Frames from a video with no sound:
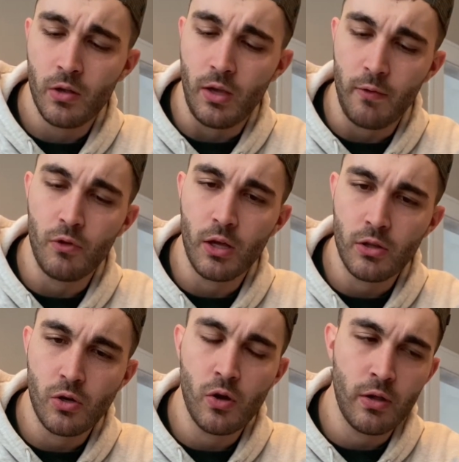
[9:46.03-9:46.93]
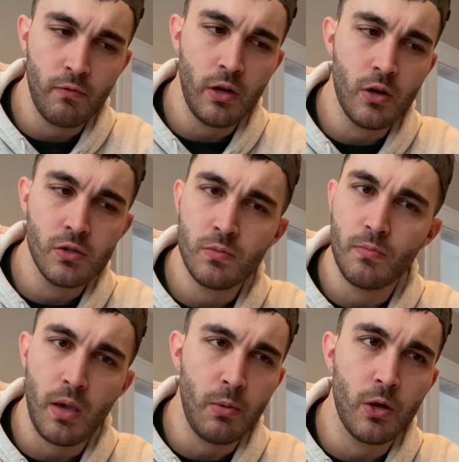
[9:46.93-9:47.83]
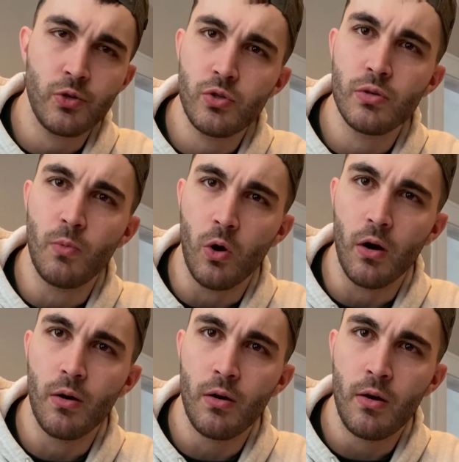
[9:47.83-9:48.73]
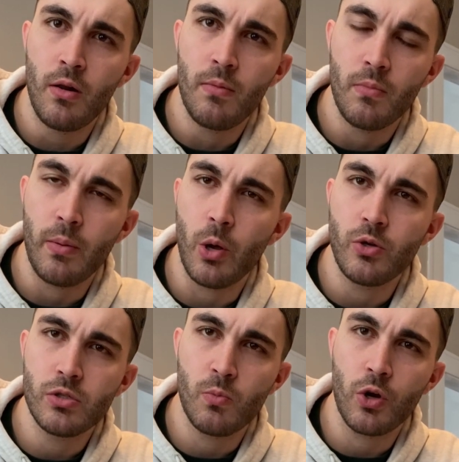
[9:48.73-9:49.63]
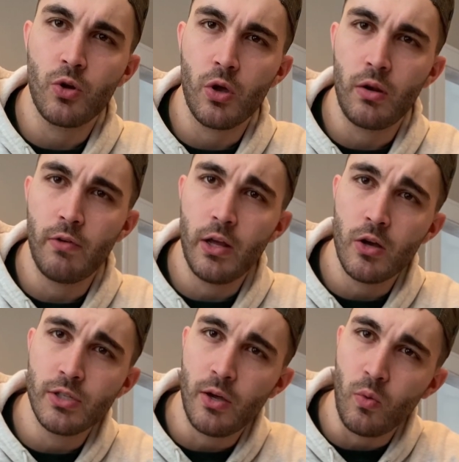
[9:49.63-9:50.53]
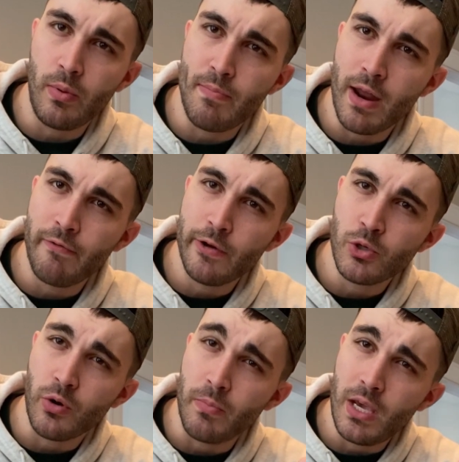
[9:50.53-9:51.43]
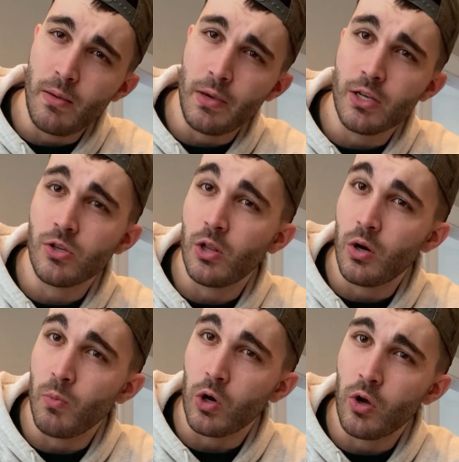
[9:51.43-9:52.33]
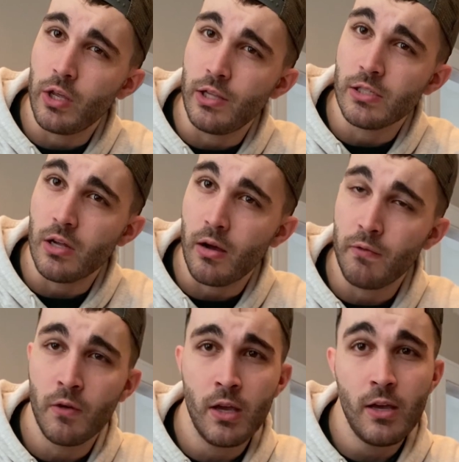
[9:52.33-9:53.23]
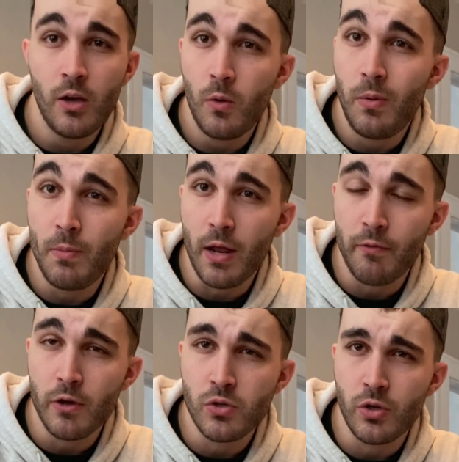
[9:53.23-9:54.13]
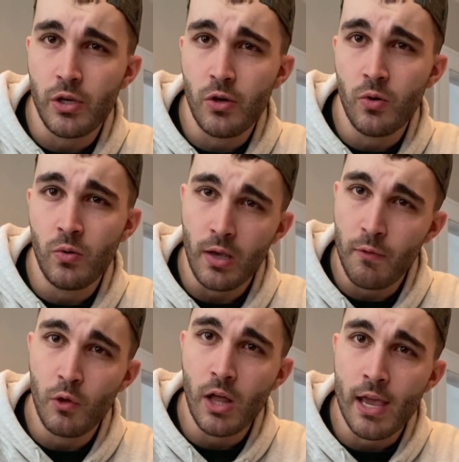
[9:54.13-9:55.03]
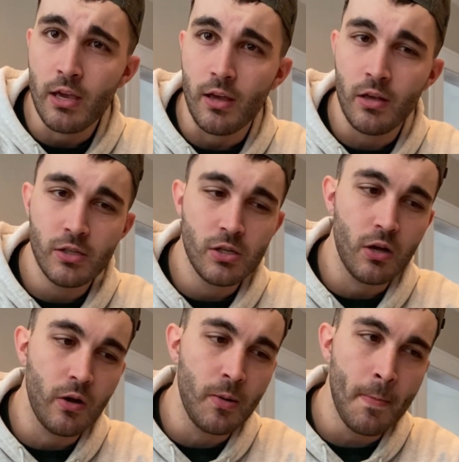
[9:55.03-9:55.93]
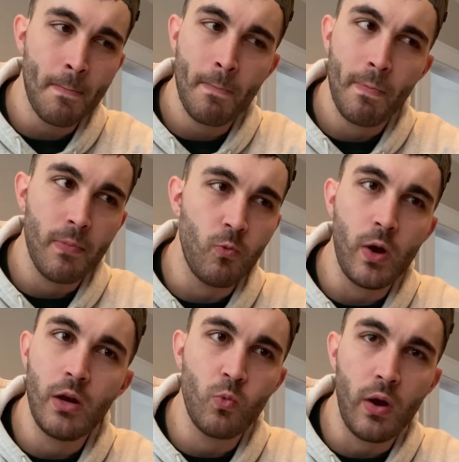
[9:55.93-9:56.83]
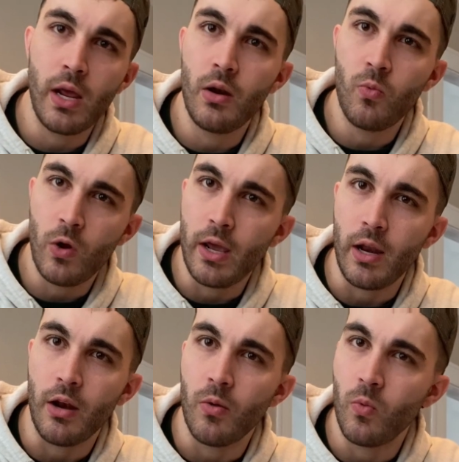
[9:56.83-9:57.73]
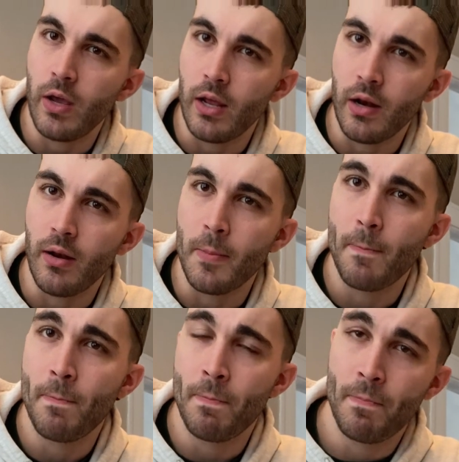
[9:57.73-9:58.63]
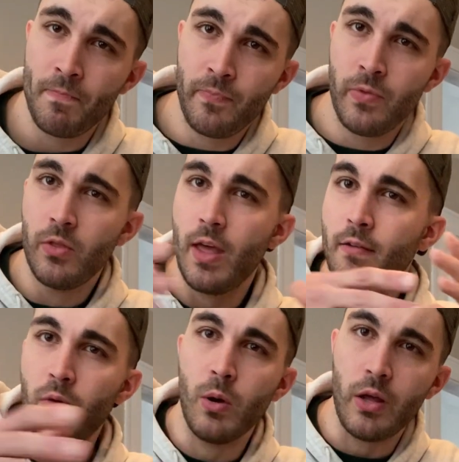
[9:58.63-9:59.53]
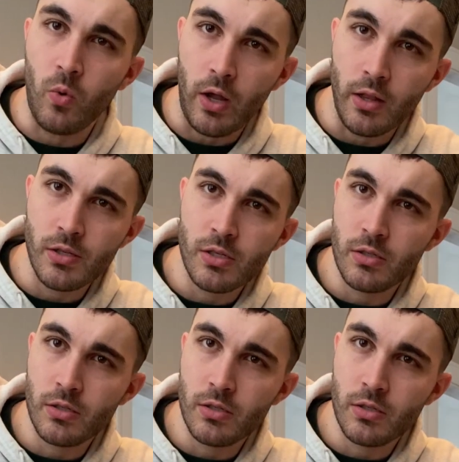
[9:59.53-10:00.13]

If you like the cooking videos, maybe I'll do some more. Maybe I'll do some more cooking videos. It will be beneficial to me because I'll learn more cooking stuff. It would be beneficial to you if you like it. So win, win, win, win everybody wins.